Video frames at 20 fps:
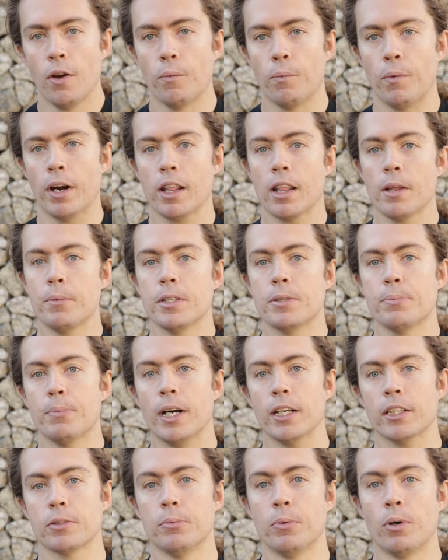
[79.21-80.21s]
One of them is
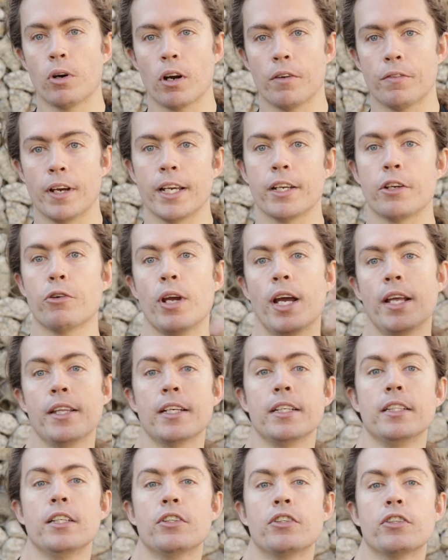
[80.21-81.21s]
much more of a create the
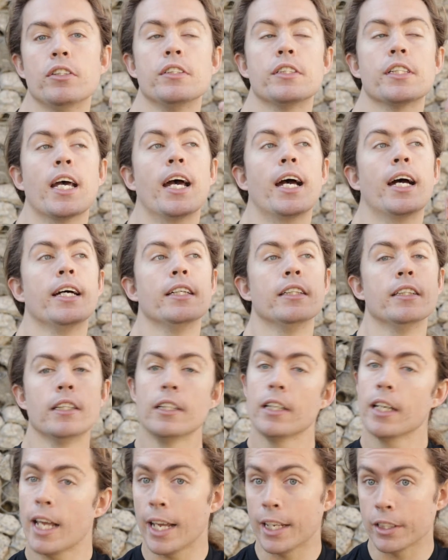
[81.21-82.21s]
conditions and
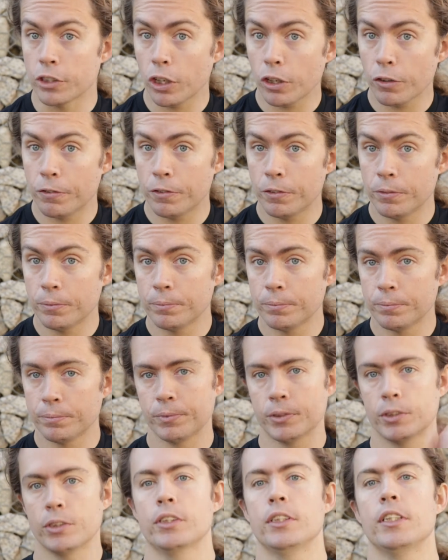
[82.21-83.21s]
hands off
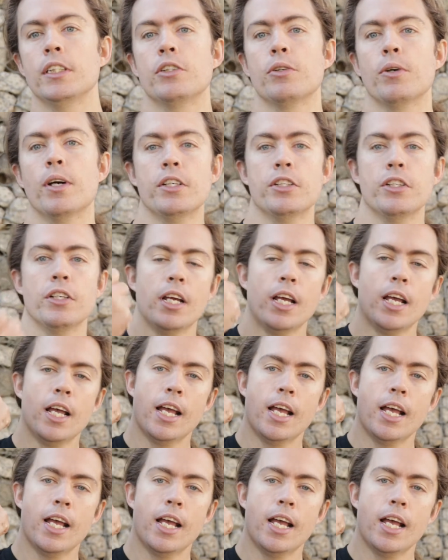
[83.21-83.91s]
sort of situation,